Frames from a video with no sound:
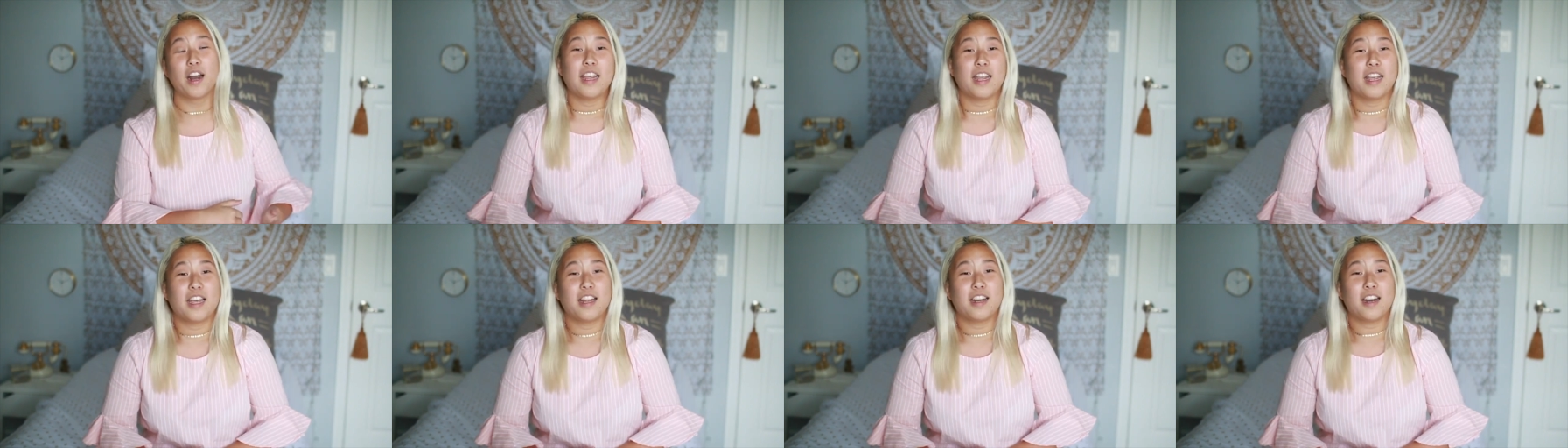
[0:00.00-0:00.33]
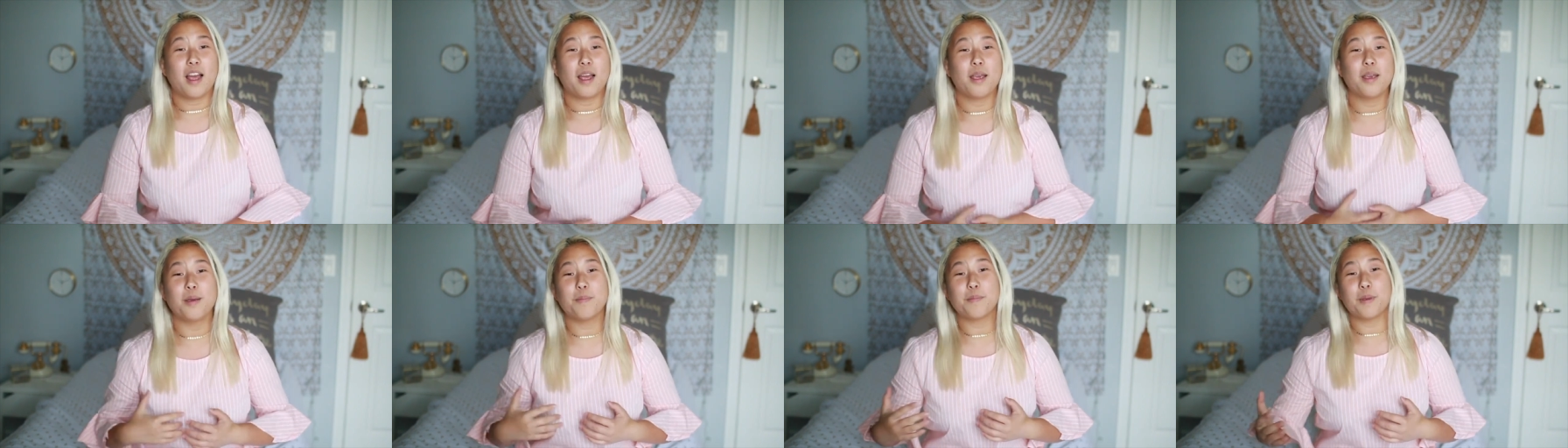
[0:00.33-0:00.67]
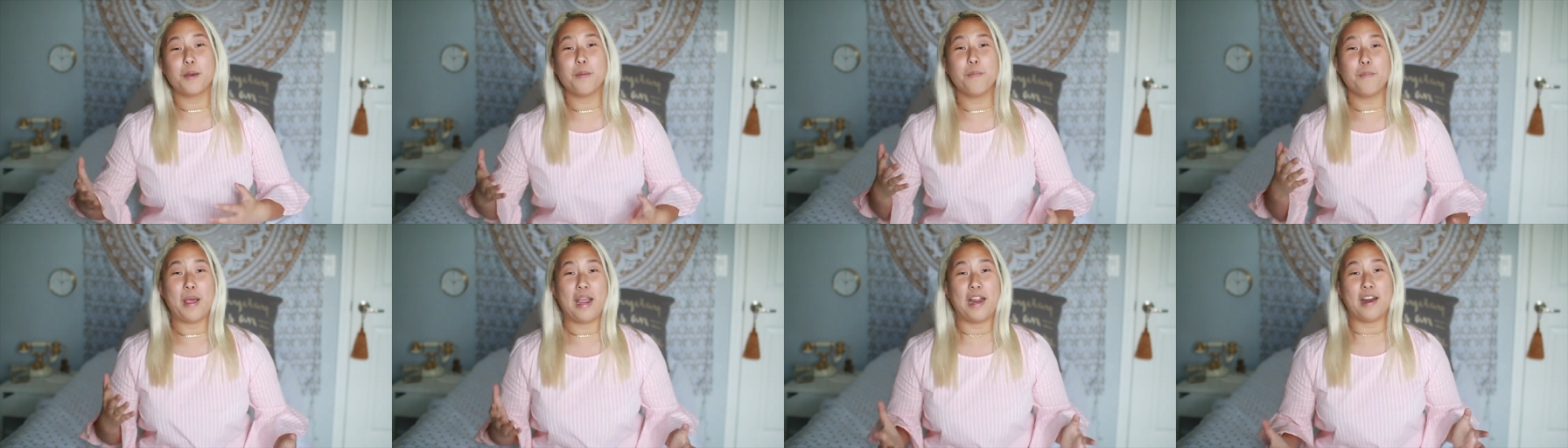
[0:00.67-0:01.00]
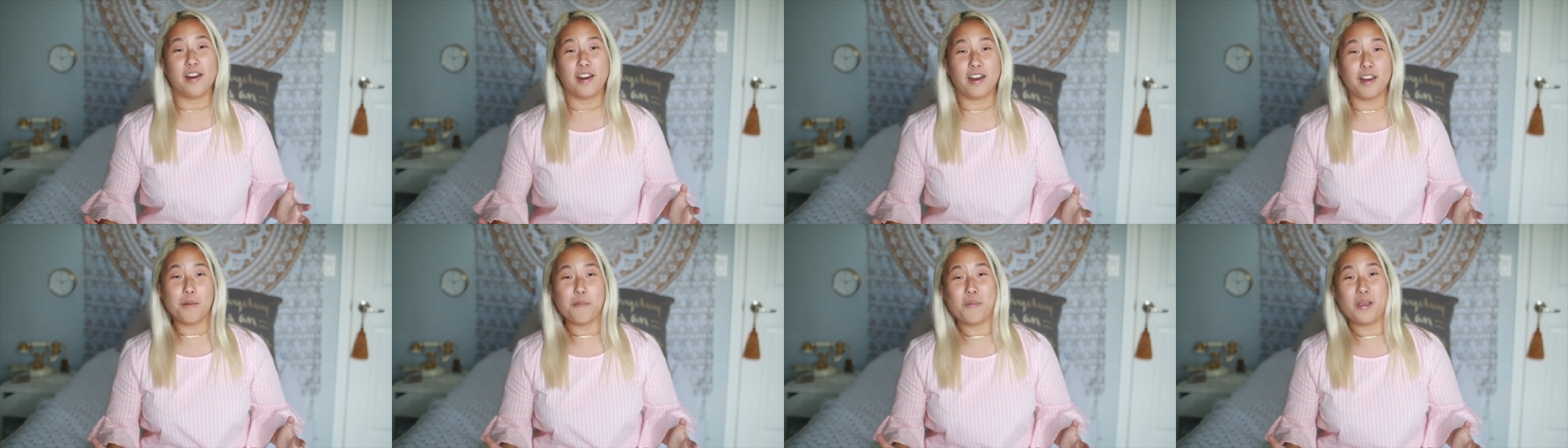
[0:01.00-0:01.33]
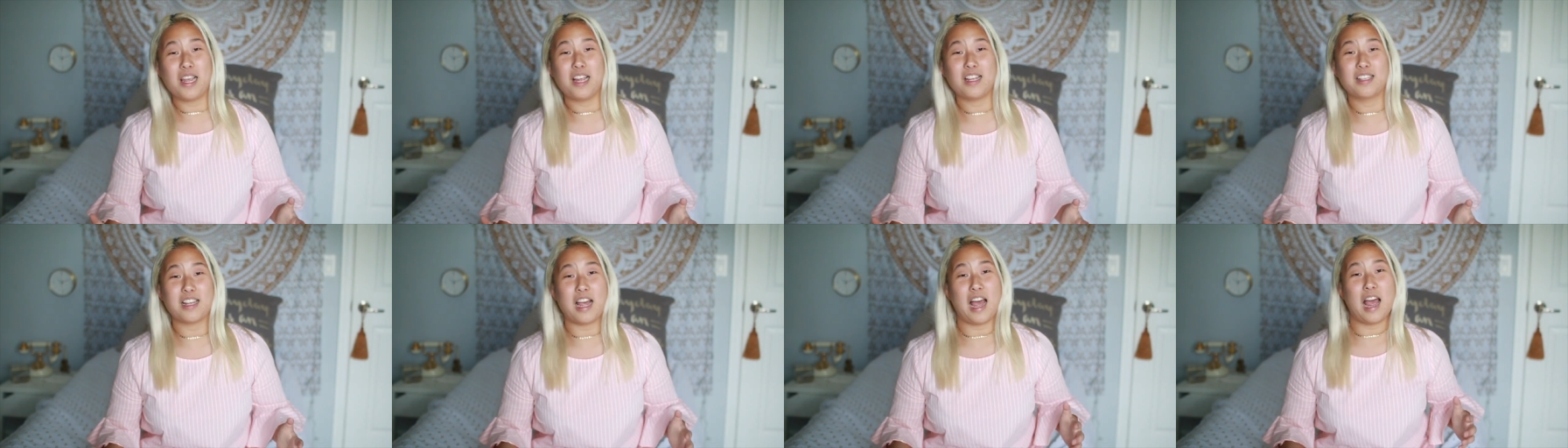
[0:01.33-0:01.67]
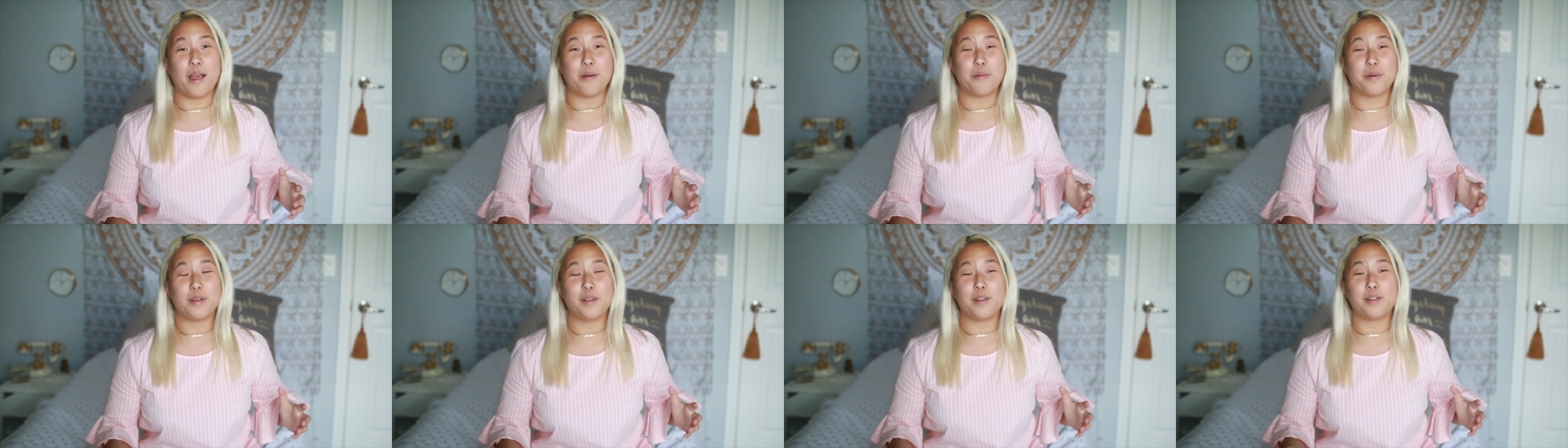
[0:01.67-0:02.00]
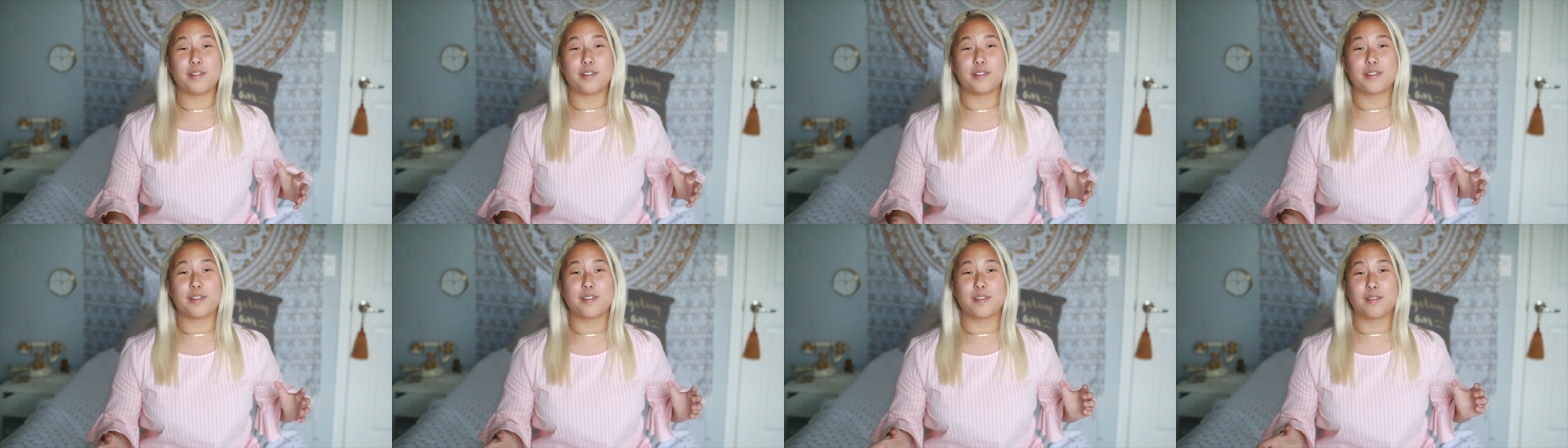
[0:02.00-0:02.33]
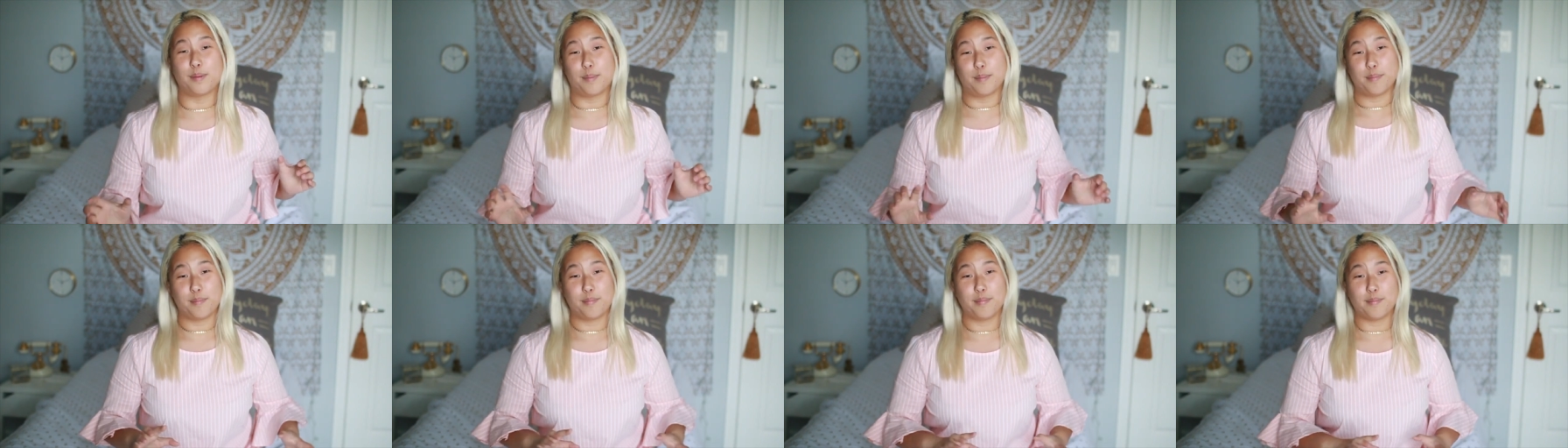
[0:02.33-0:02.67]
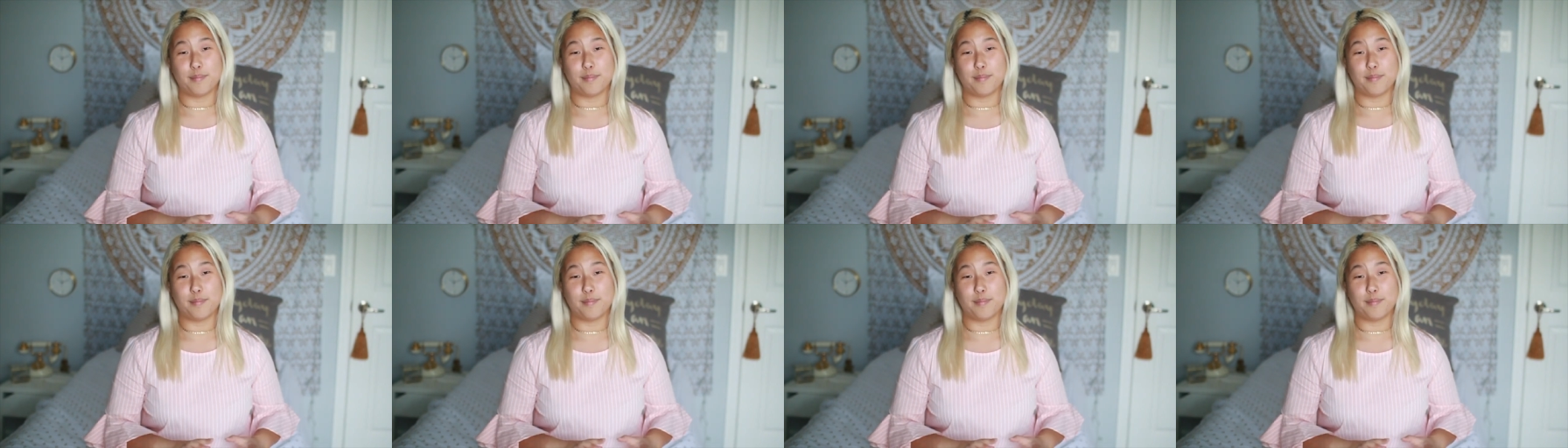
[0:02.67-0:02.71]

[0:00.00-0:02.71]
And I am comparing it because I was